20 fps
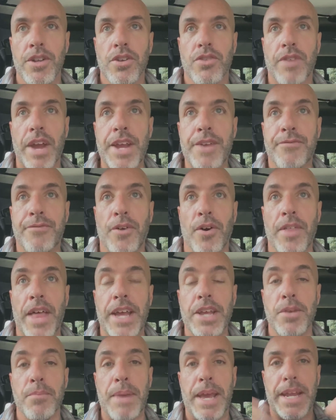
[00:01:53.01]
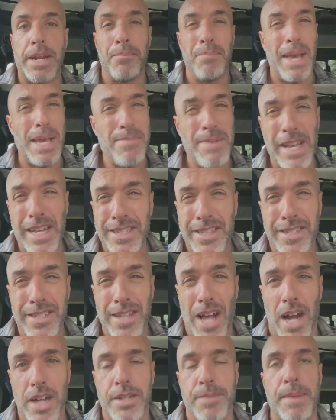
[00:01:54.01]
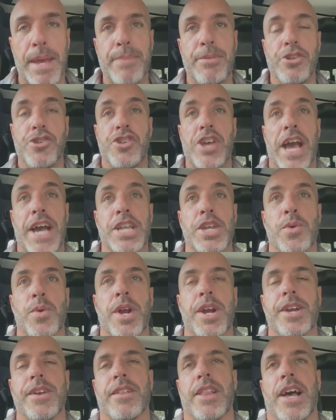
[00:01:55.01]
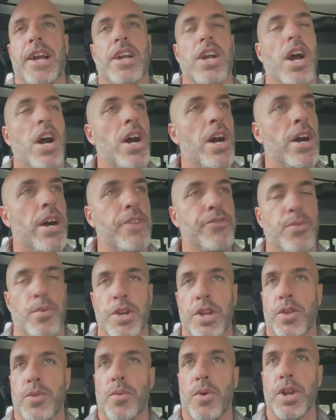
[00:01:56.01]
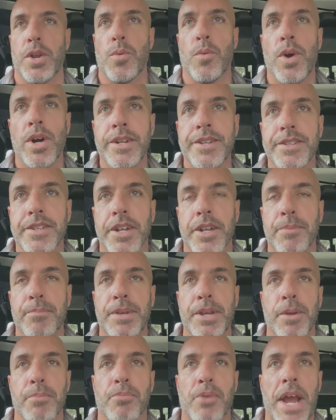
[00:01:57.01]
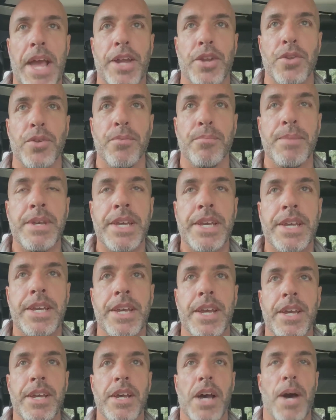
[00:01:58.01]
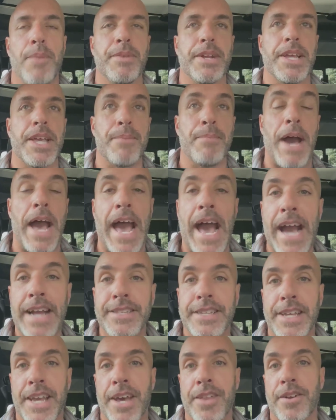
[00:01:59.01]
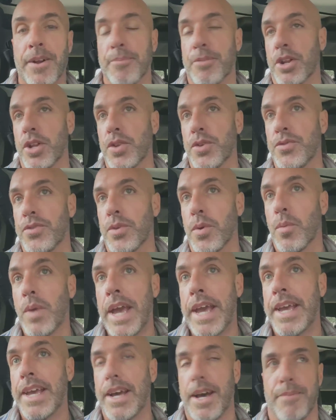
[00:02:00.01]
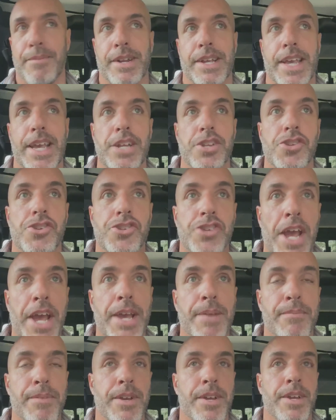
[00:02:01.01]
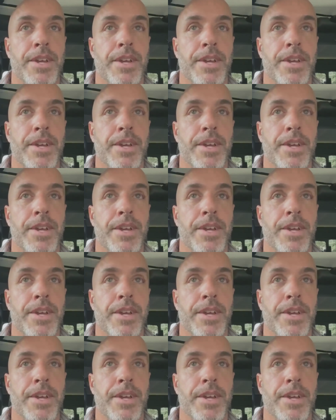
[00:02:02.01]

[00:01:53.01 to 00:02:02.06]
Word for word: Grateful that you made it. Maybe it sucked. Maybe January, you're like, oh, ah, 2021 is going to be a brand new me. I'm going to get my act together. I'm going to lose the weight. I'm going to get in shape.